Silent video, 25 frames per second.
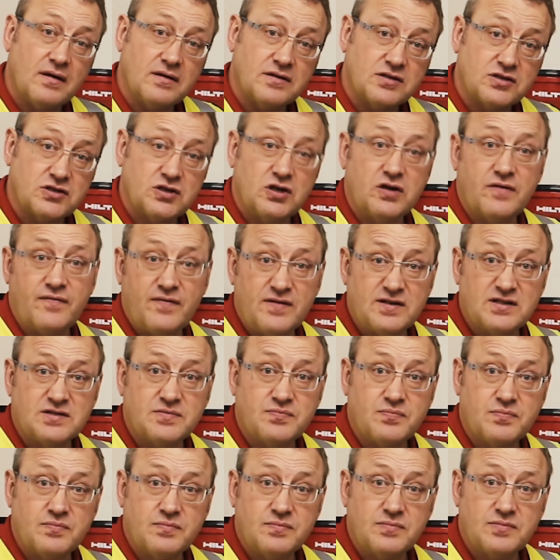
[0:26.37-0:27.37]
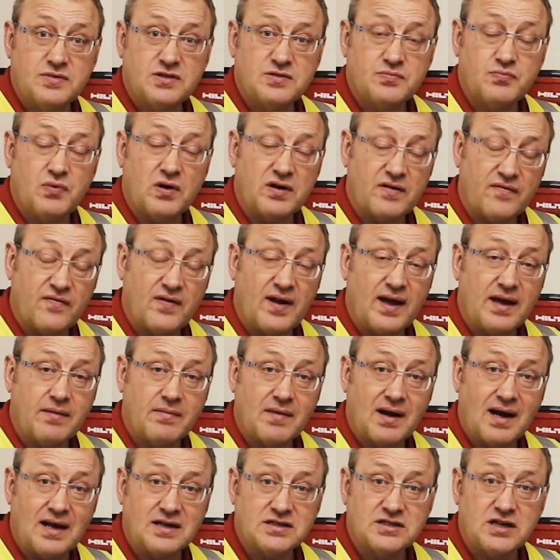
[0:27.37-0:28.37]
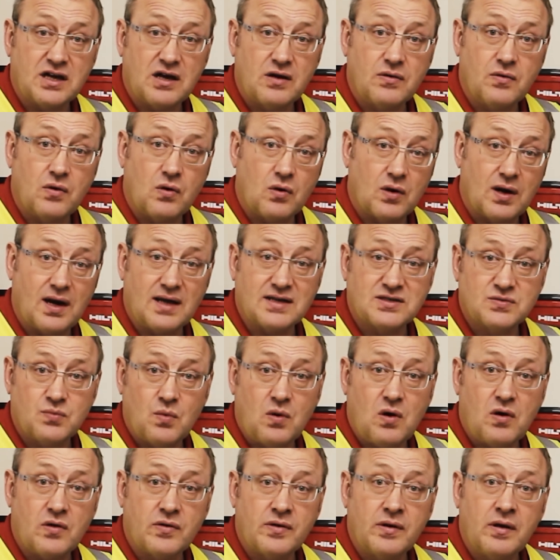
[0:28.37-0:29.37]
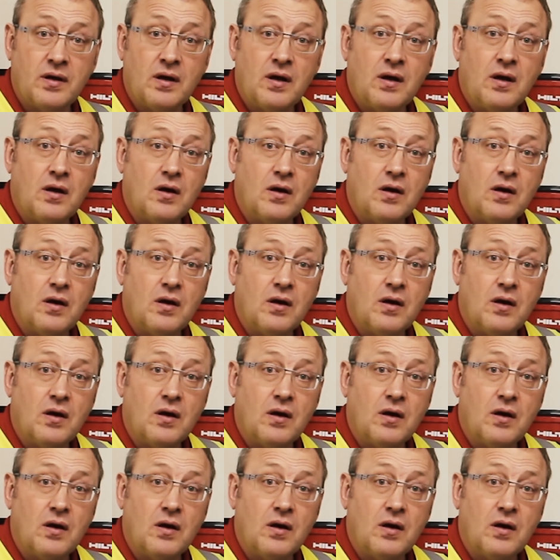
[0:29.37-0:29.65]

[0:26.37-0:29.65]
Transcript: surface spread of flame class O or class 1,